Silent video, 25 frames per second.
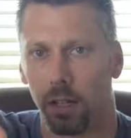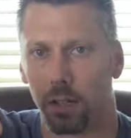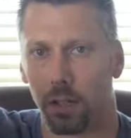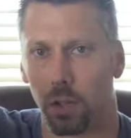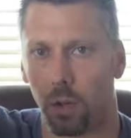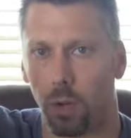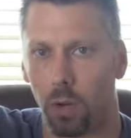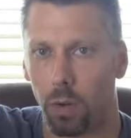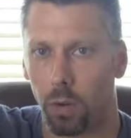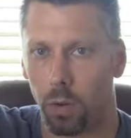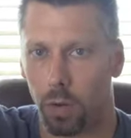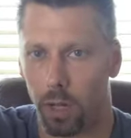
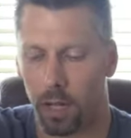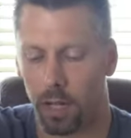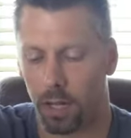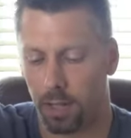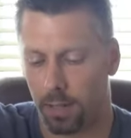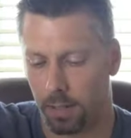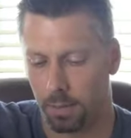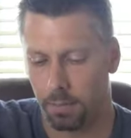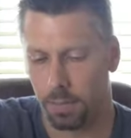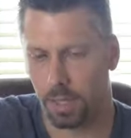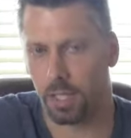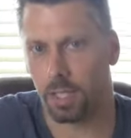so
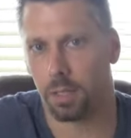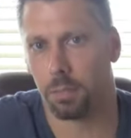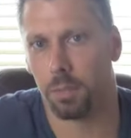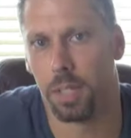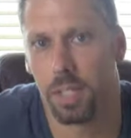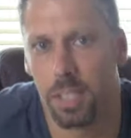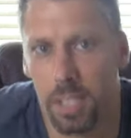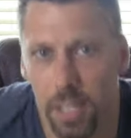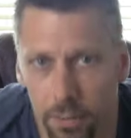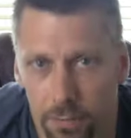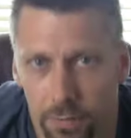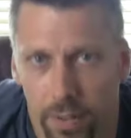let me, let me
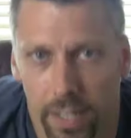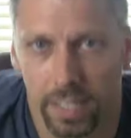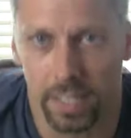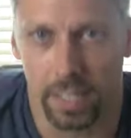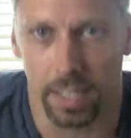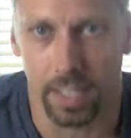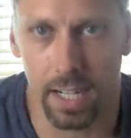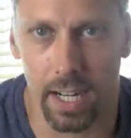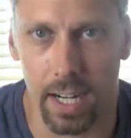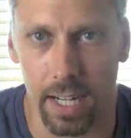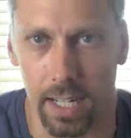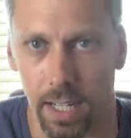see if I
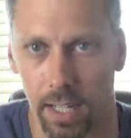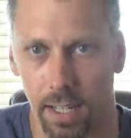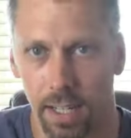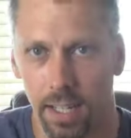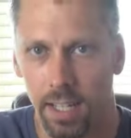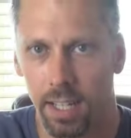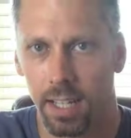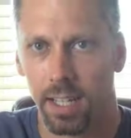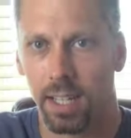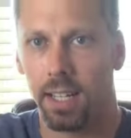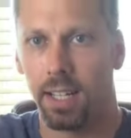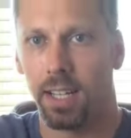can kind of
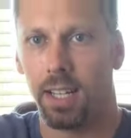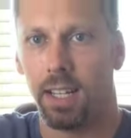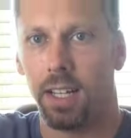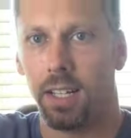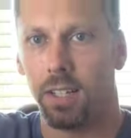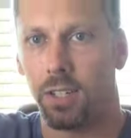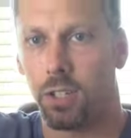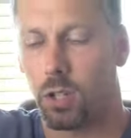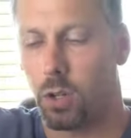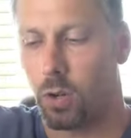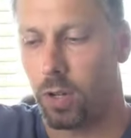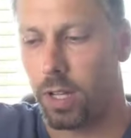
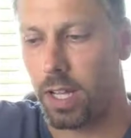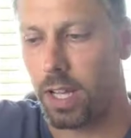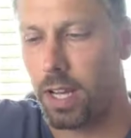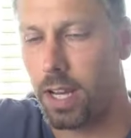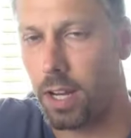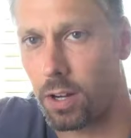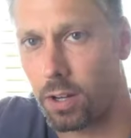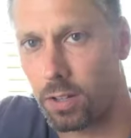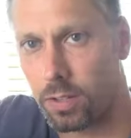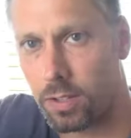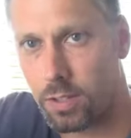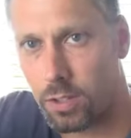show you
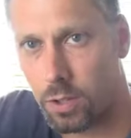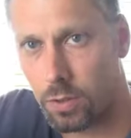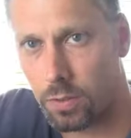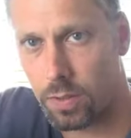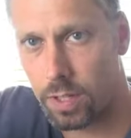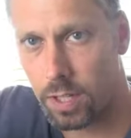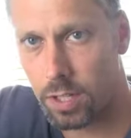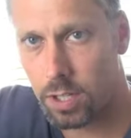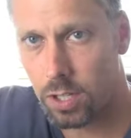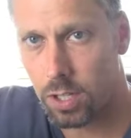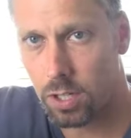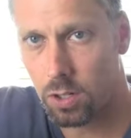here. So
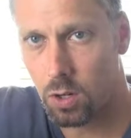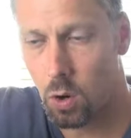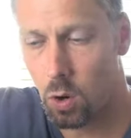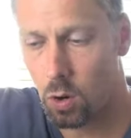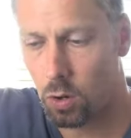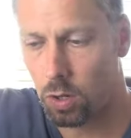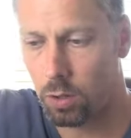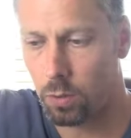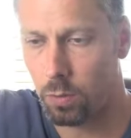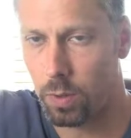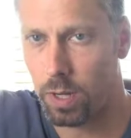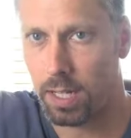this
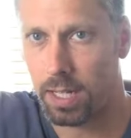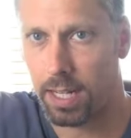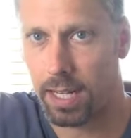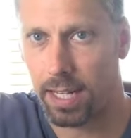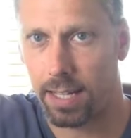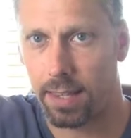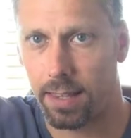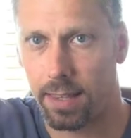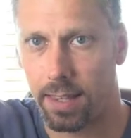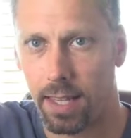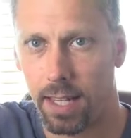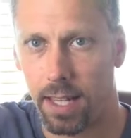corner went
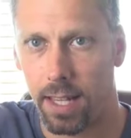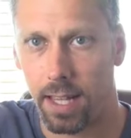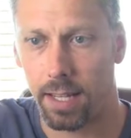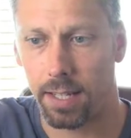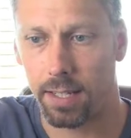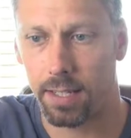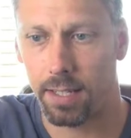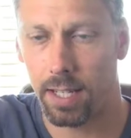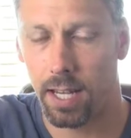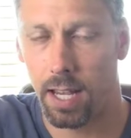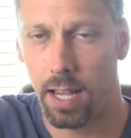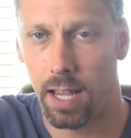like
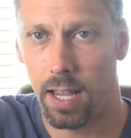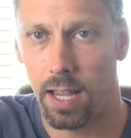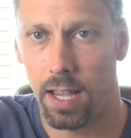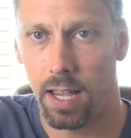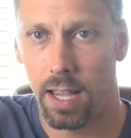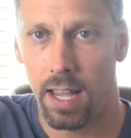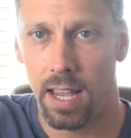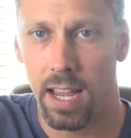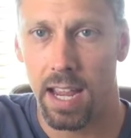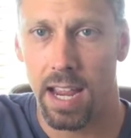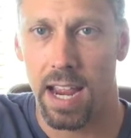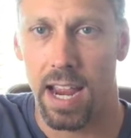this,
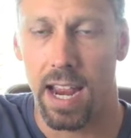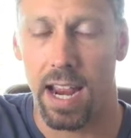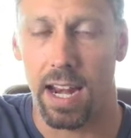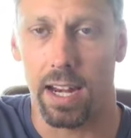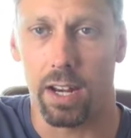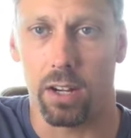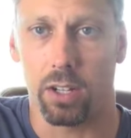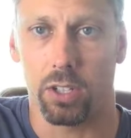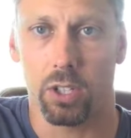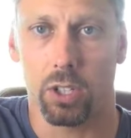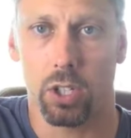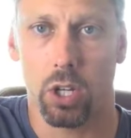and
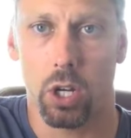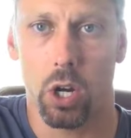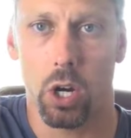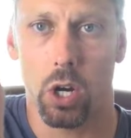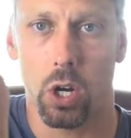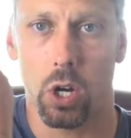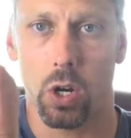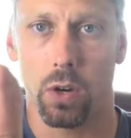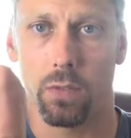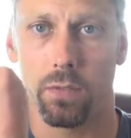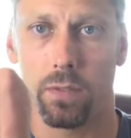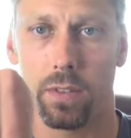it
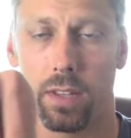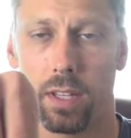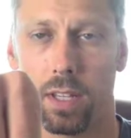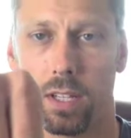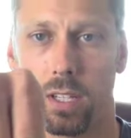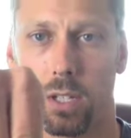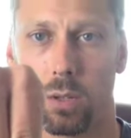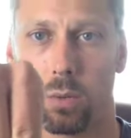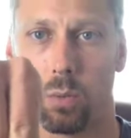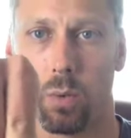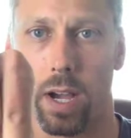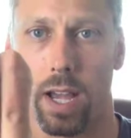curved
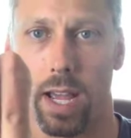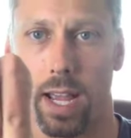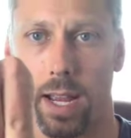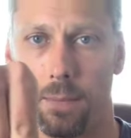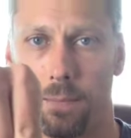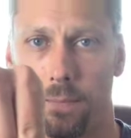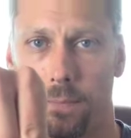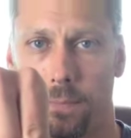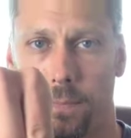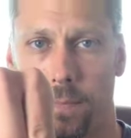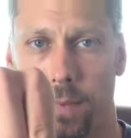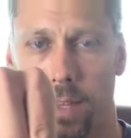this
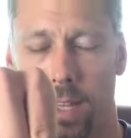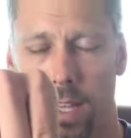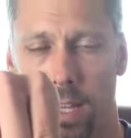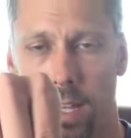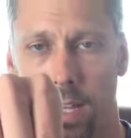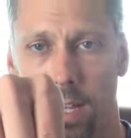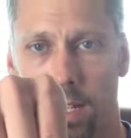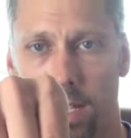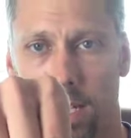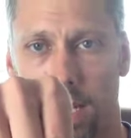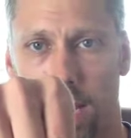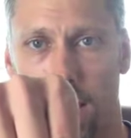way,
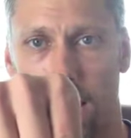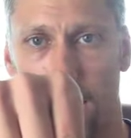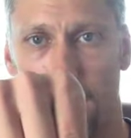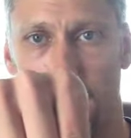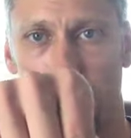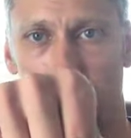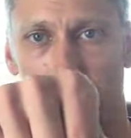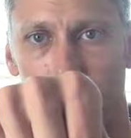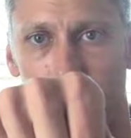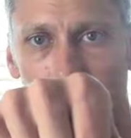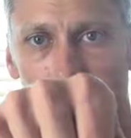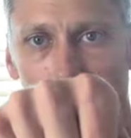
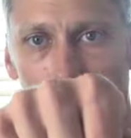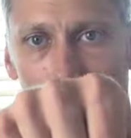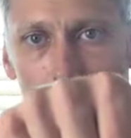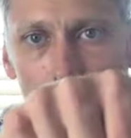okay, and then it